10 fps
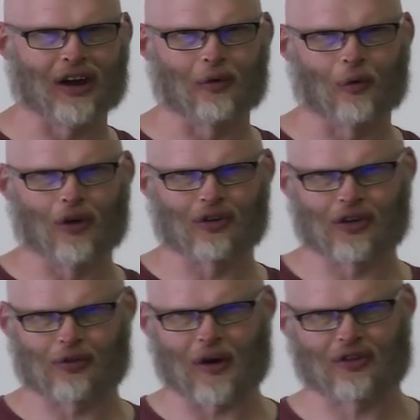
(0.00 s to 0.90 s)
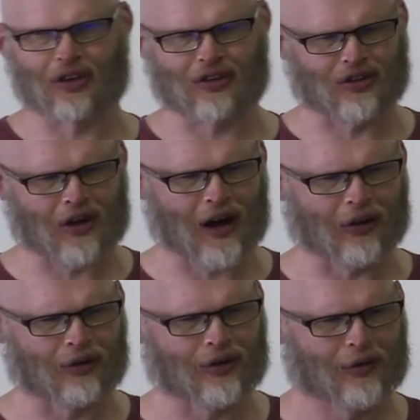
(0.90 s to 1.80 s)
And it was, especially as a
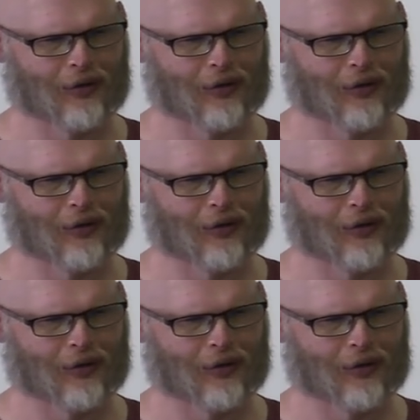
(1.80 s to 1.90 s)
child.